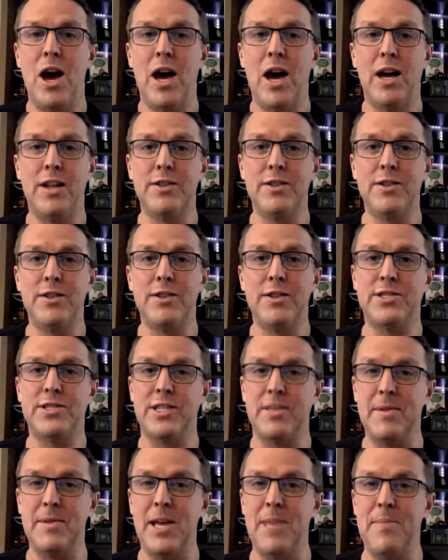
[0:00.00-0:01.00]
and some of
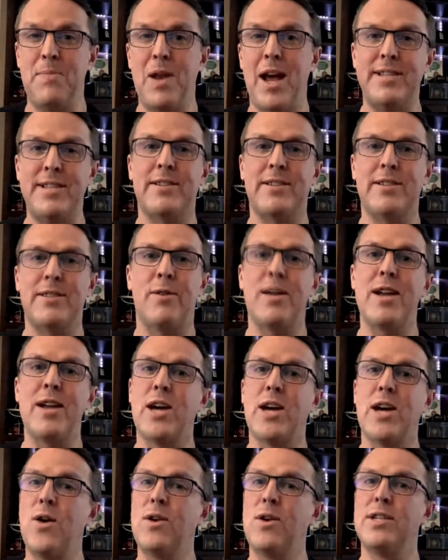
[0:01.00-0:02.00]
them play better
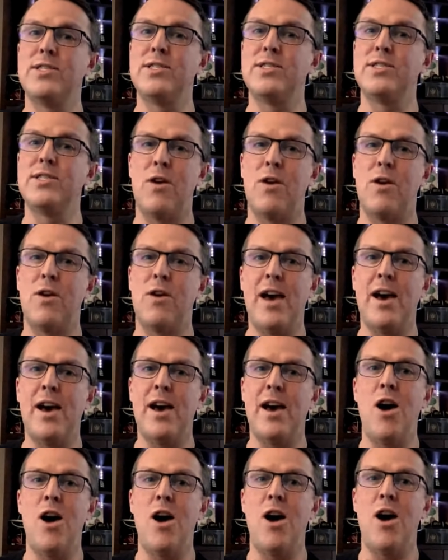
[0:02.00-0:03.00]
when Kohli's not
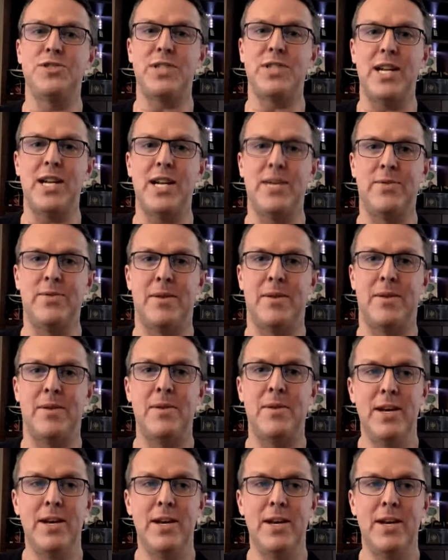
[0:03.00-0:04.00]
there overshadowing them.
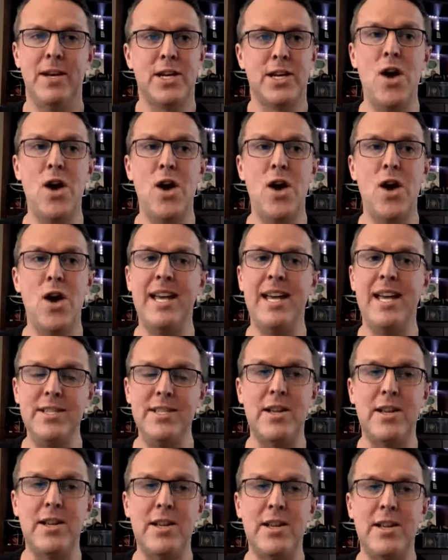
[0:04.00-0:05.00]
Kohli
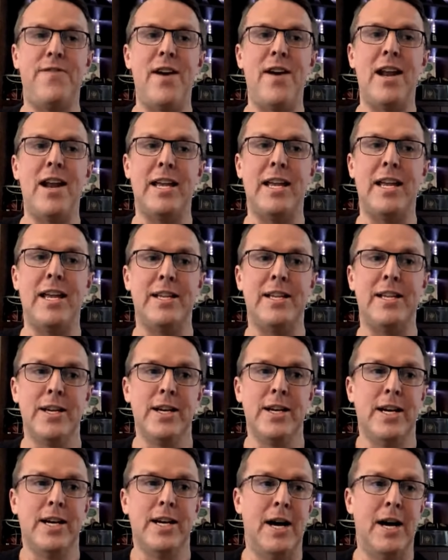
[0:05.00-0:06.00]
is a fairly
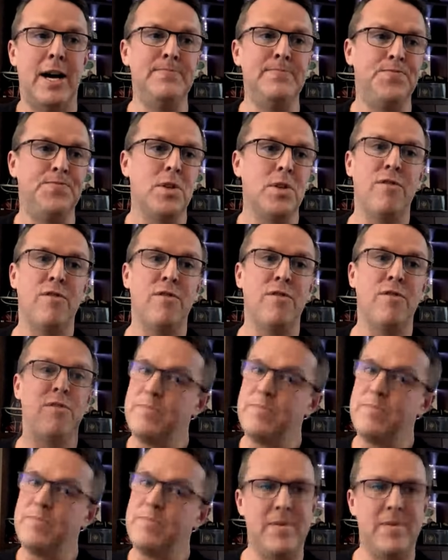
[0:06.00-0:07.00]
sort of
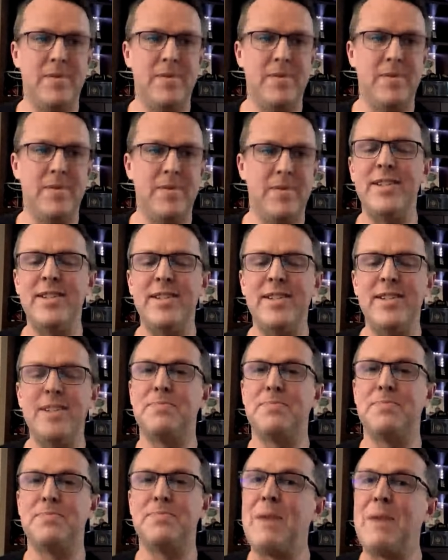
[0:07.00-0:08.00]
wears
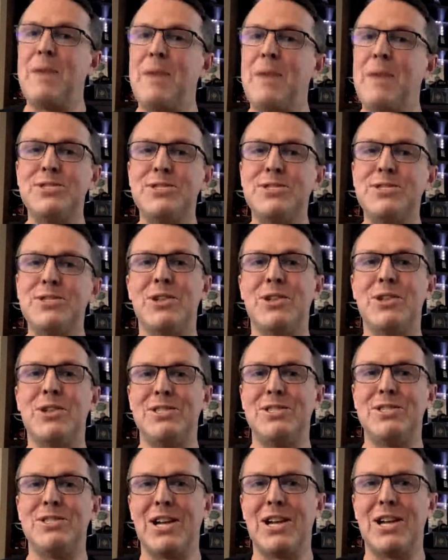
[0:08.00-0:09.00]
his passions on
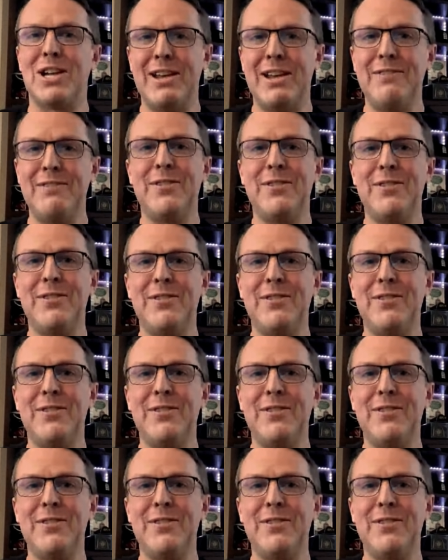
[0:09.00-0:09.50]
his sleeve,